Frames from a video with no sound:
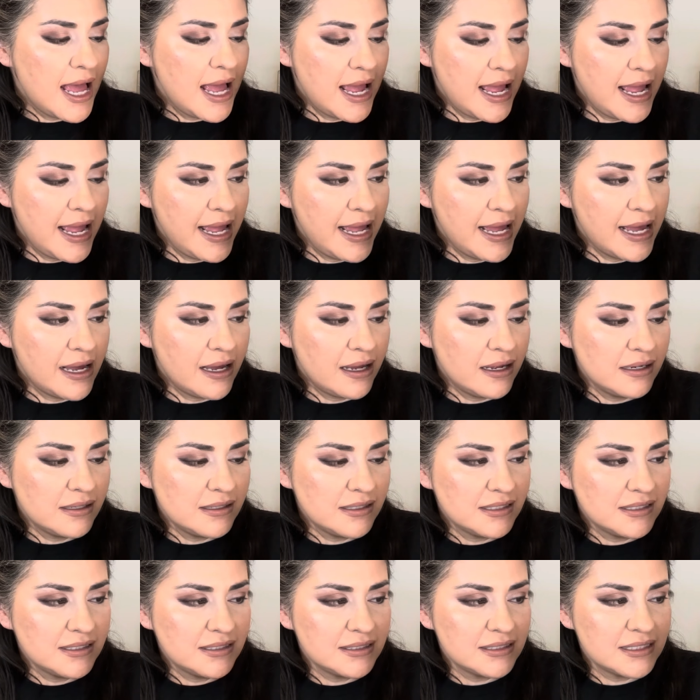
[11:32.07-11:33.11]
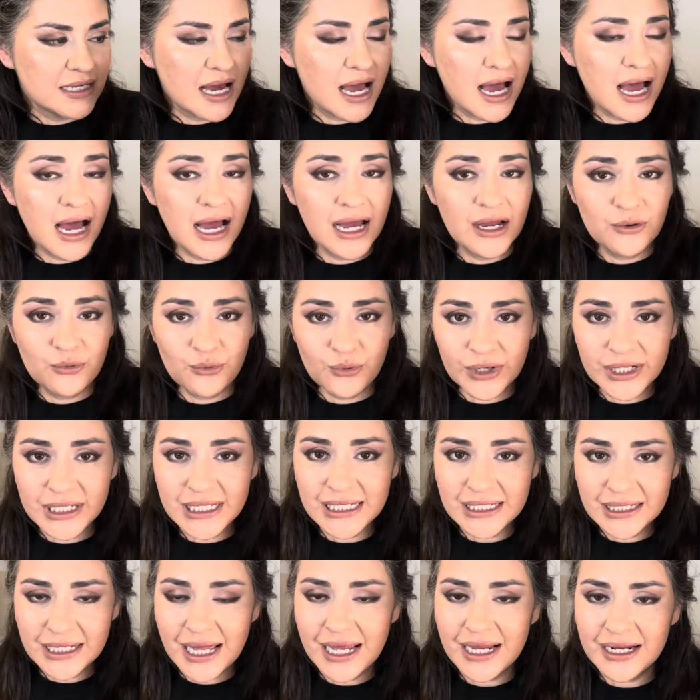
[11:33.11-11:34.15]
and I really
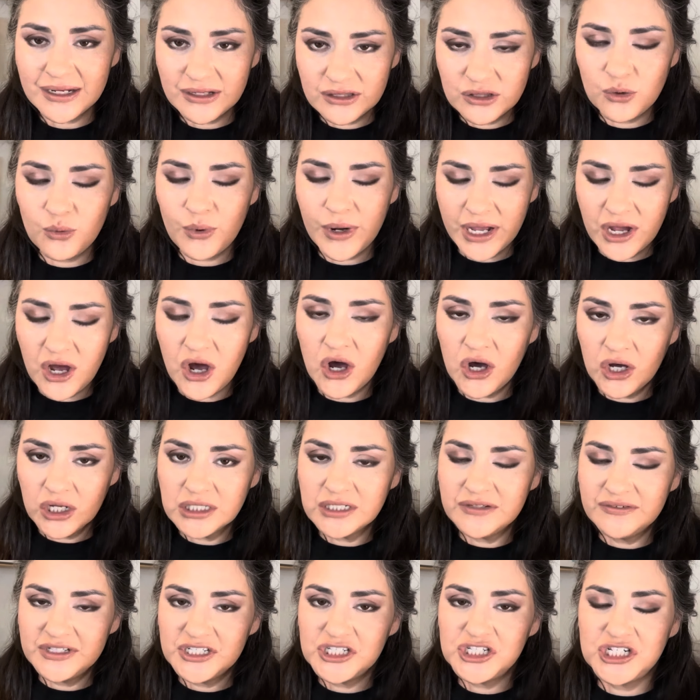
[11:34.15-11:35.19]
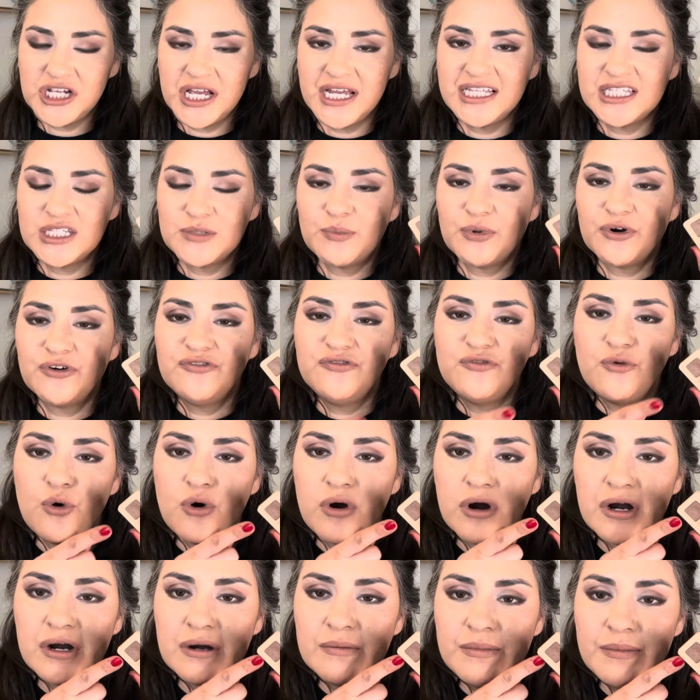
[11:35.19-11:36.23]
like the way all of the shades
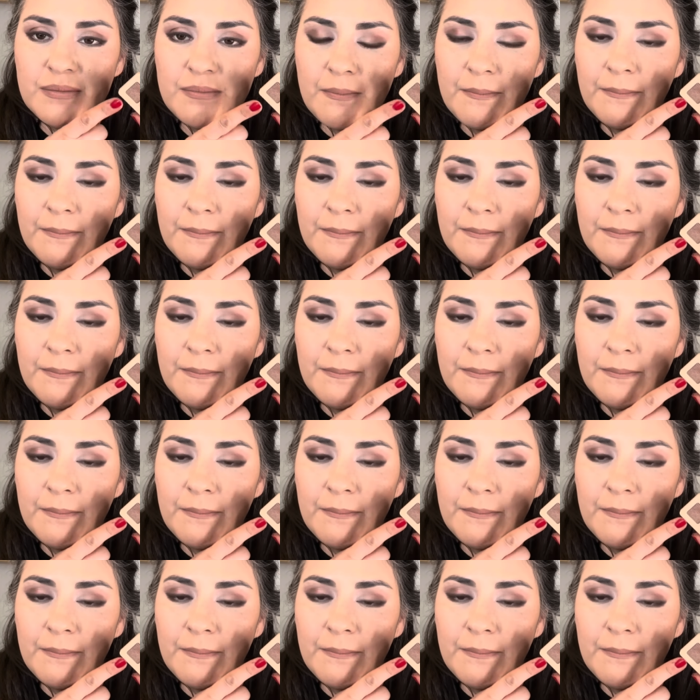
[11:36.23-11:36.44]
perform,